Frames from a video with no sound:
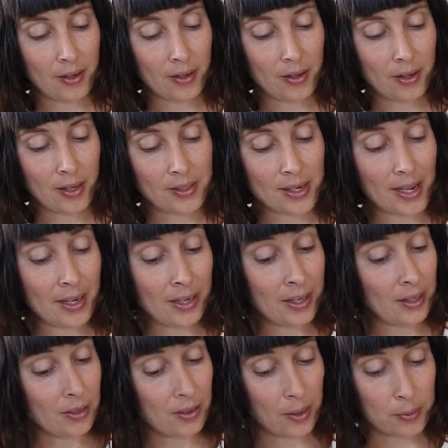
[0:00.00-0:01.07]
and at
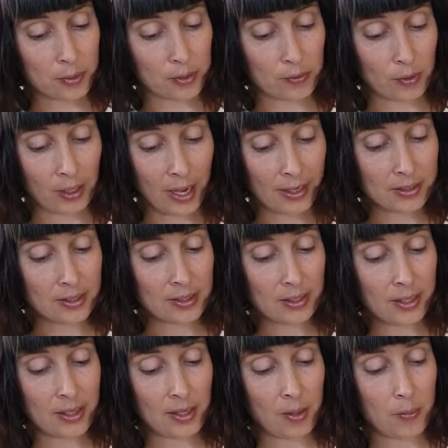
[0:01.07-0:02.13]
length I was
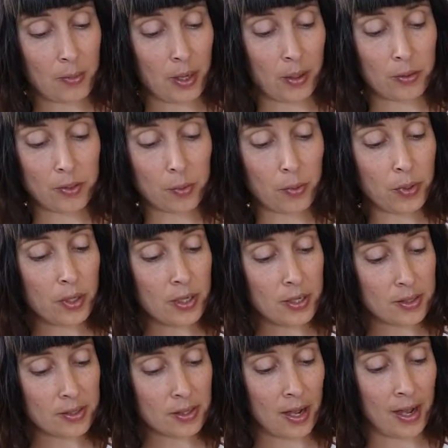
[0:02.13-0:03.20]
reluctantly compelled to put it
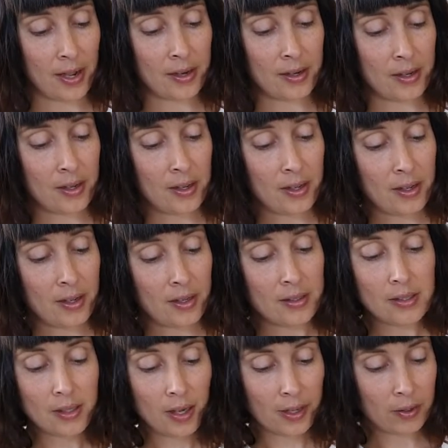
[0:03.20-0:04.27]
aside
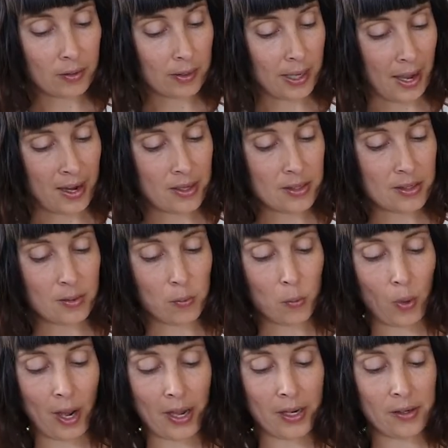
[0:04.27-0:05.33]
until I could gain some
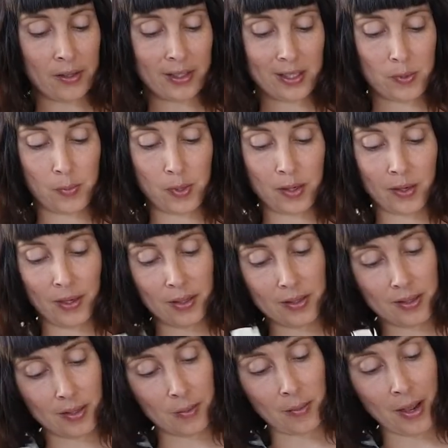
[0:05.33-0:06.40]
wider experience
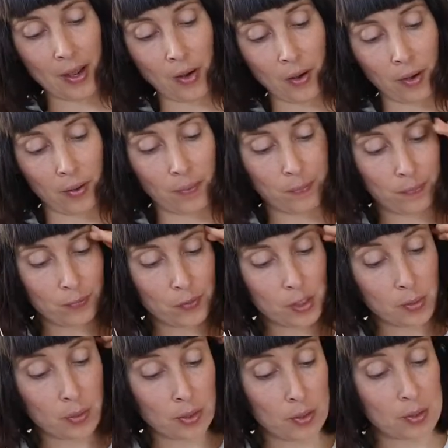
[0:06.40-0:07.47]
than my own to
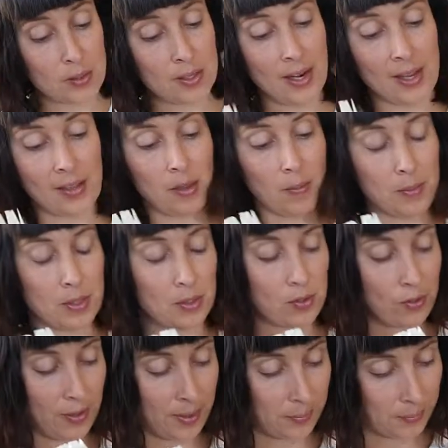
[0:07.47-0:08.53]
elucidate the mystery.